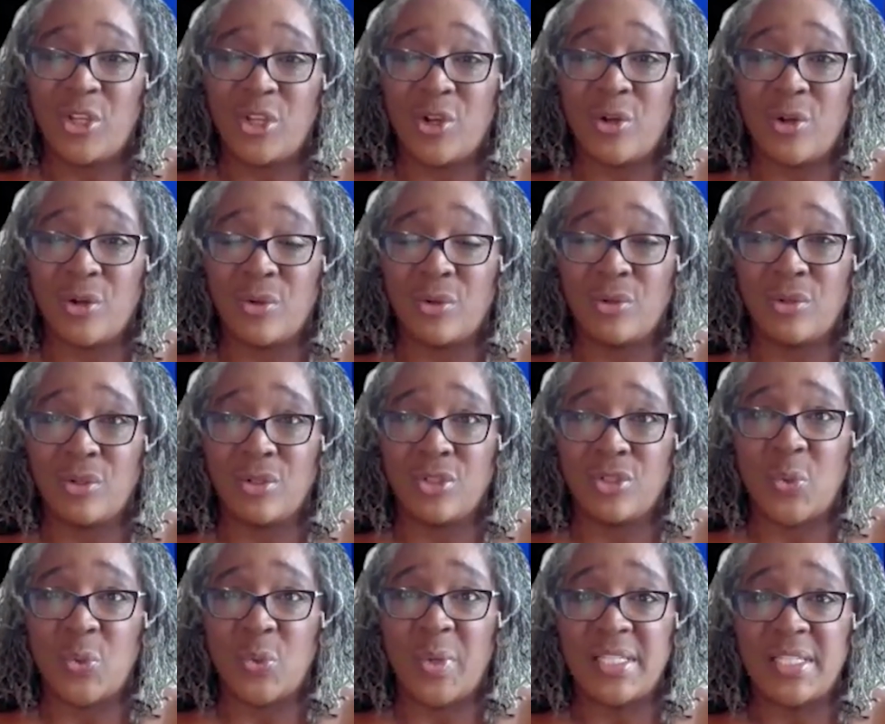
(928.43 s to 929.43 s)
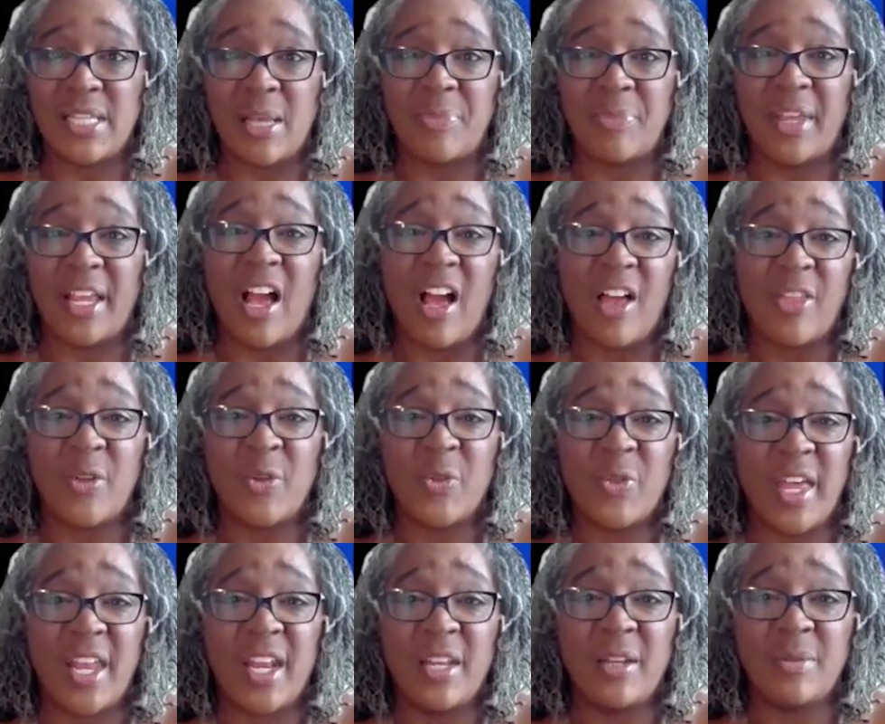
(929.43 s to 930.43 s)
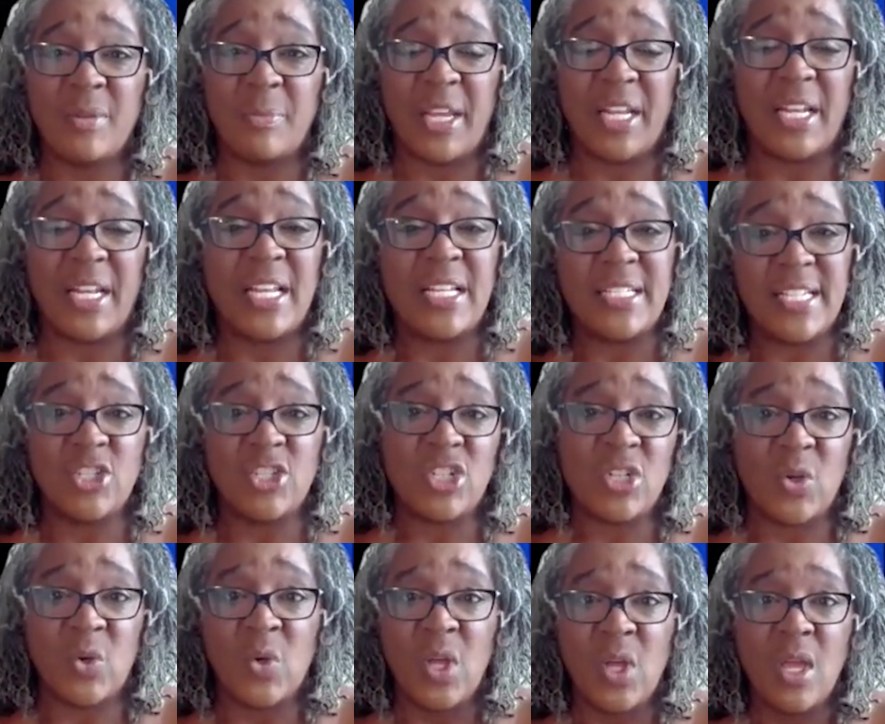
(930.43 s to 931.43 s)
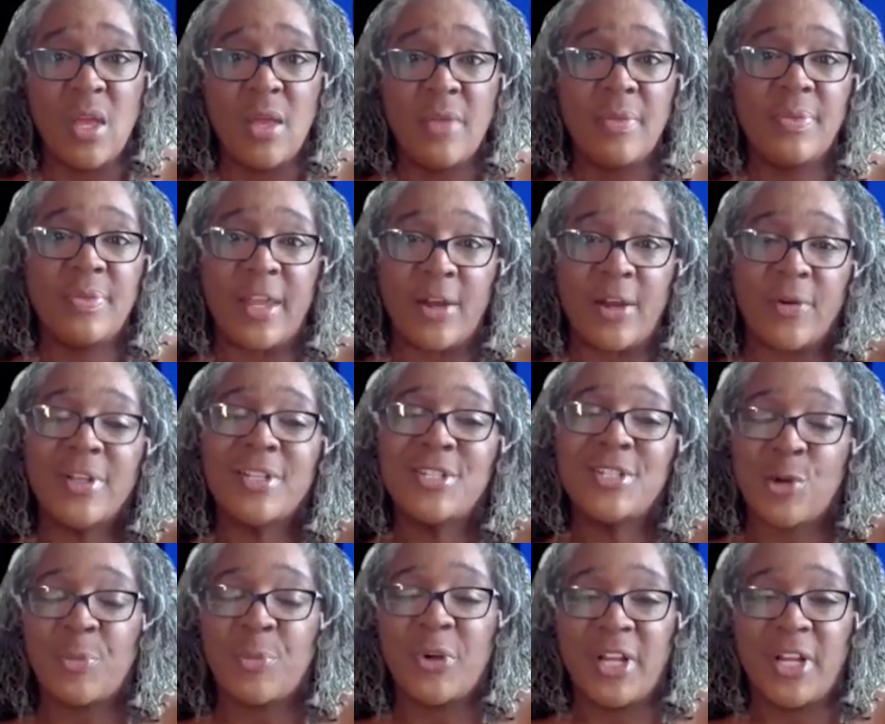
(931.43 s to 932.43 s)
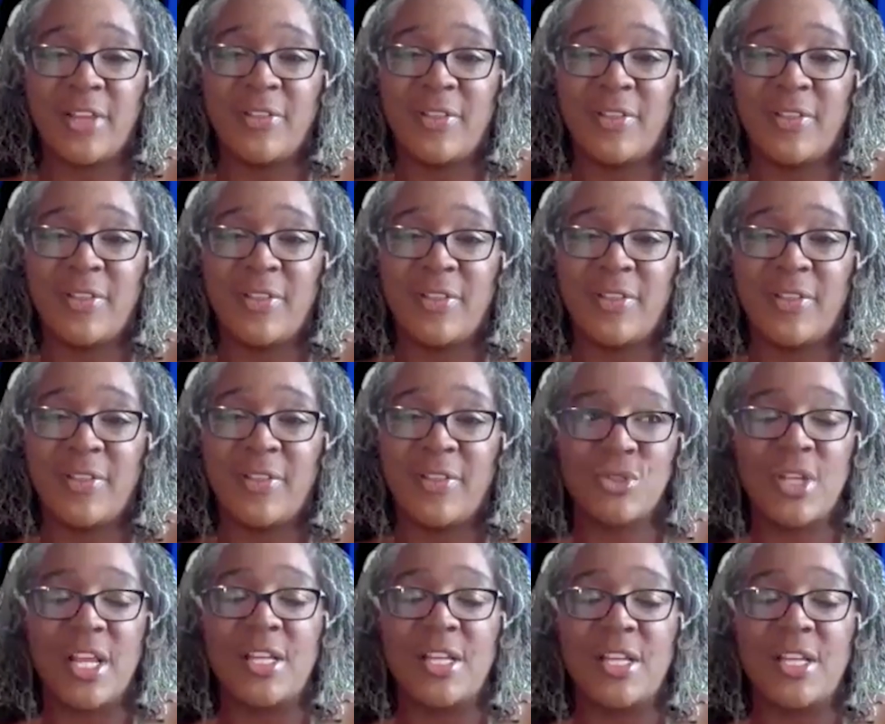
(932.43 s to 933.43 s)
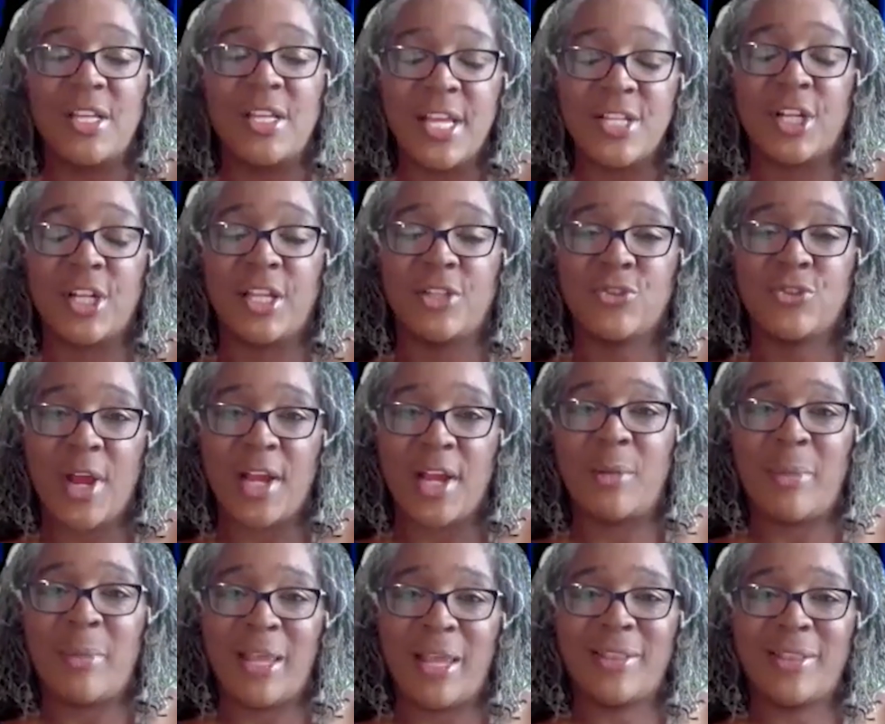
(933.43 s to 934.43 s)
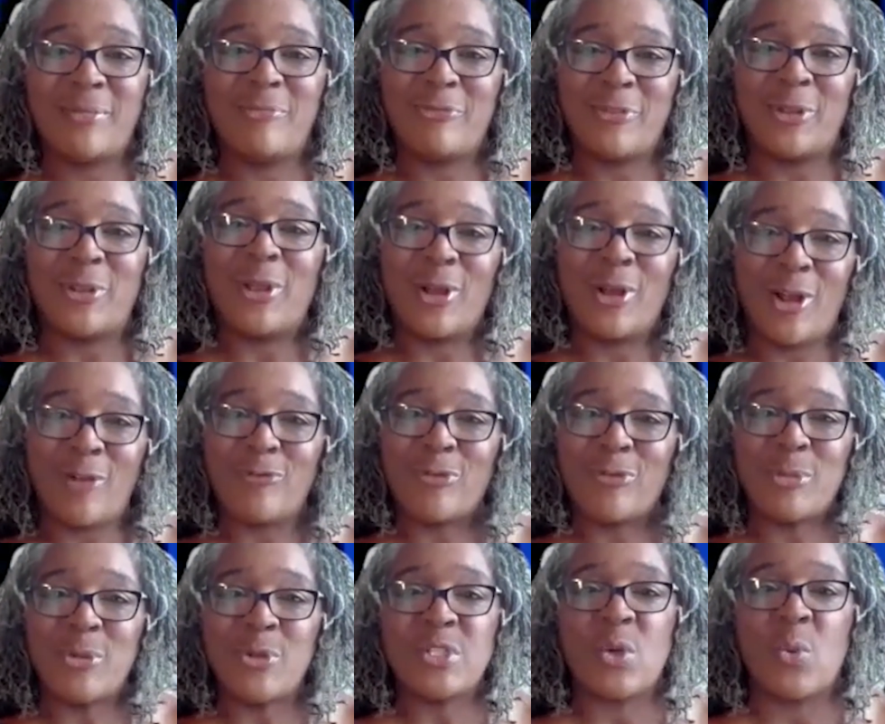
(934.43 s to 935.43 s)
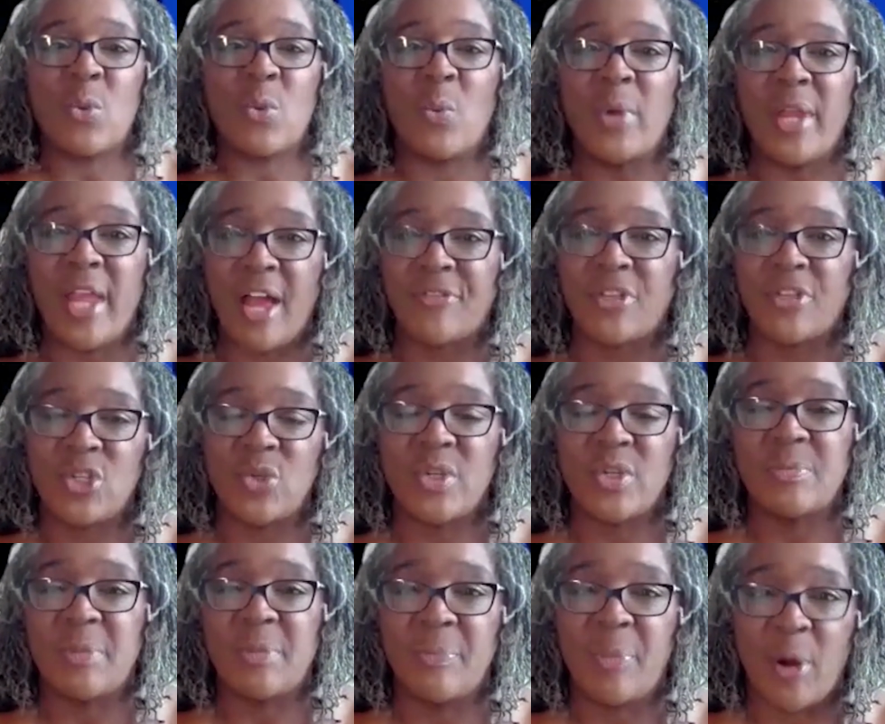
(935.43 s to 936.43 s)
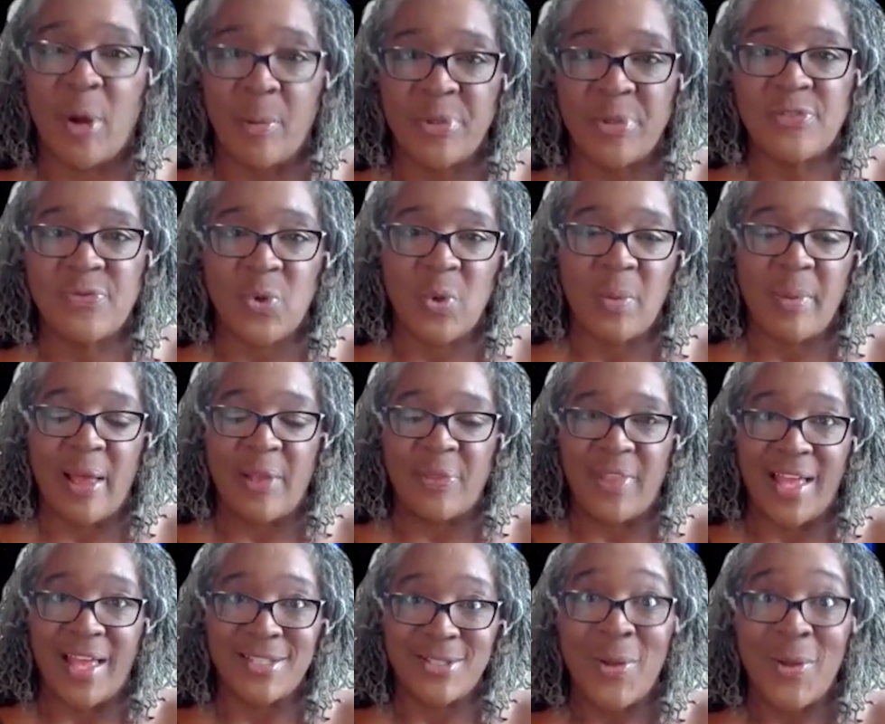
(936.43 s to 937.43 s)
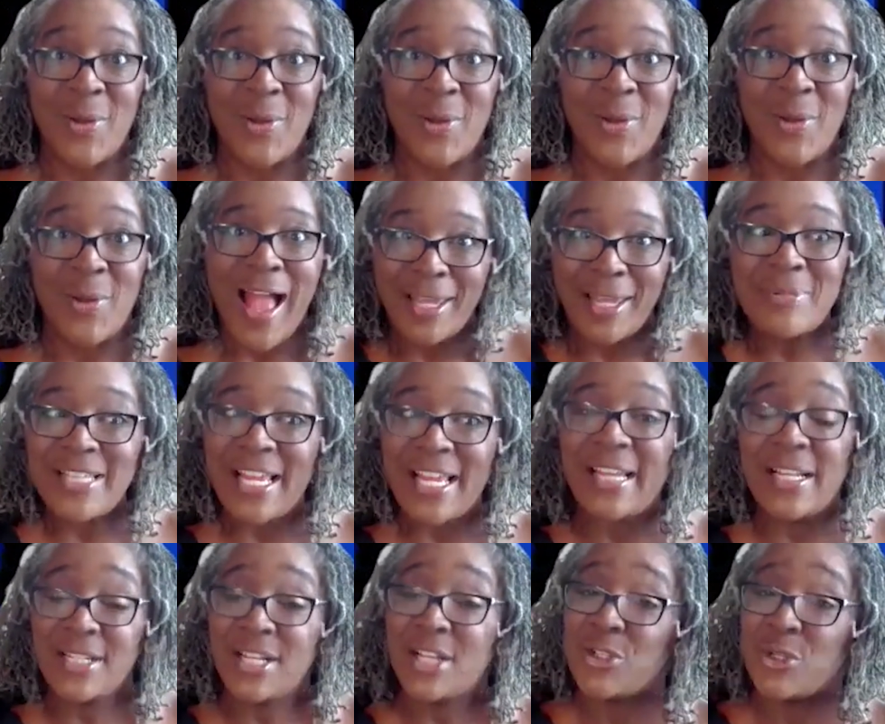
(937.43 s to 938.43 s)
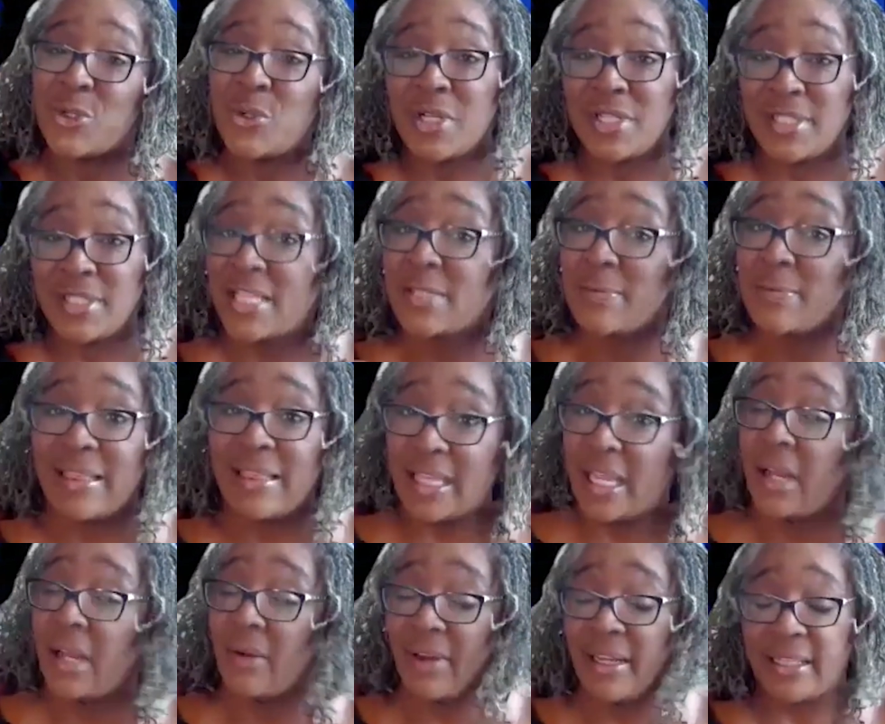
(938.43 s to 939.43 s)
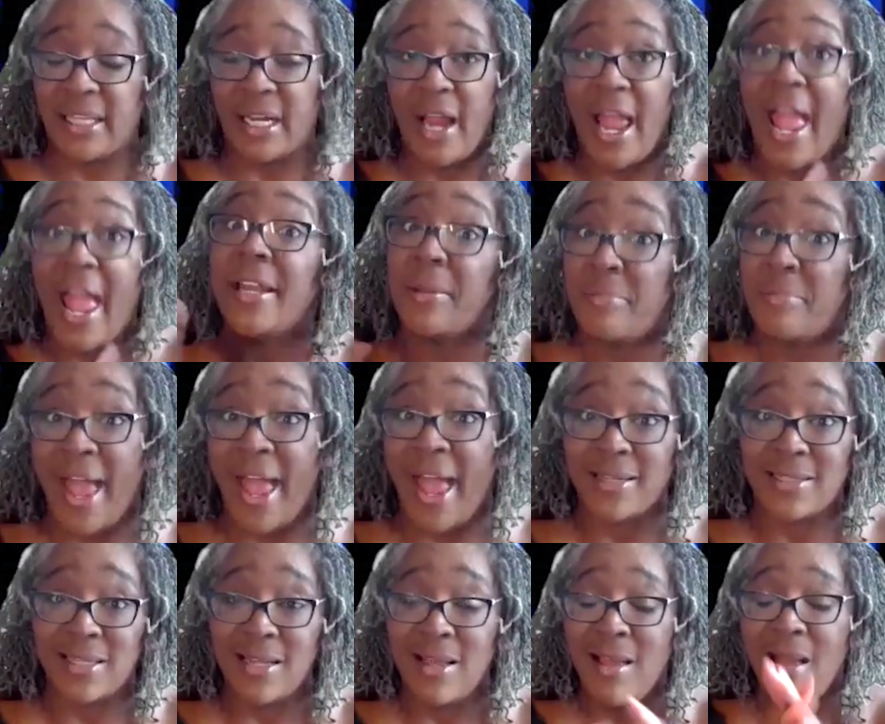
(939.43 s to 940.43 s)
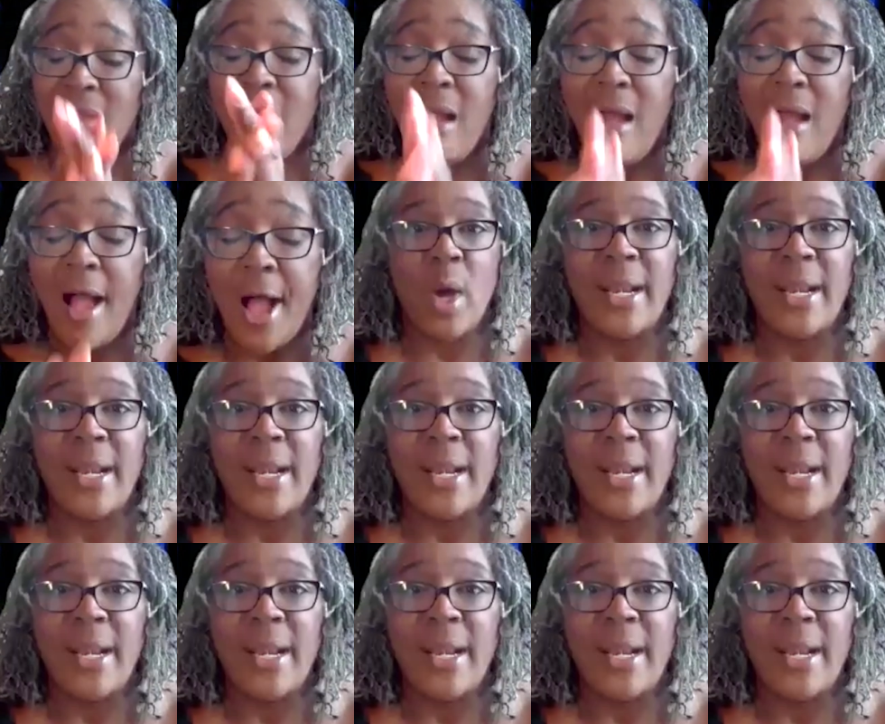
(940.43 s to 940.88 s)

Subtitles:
So when you're doing something other than being intentional, they're interpreting that you're intentionally trying to make them feel uncomfortable. So what we have to do is be purposeful about that. So I keep saying intentional because that's my thing right there, and impact.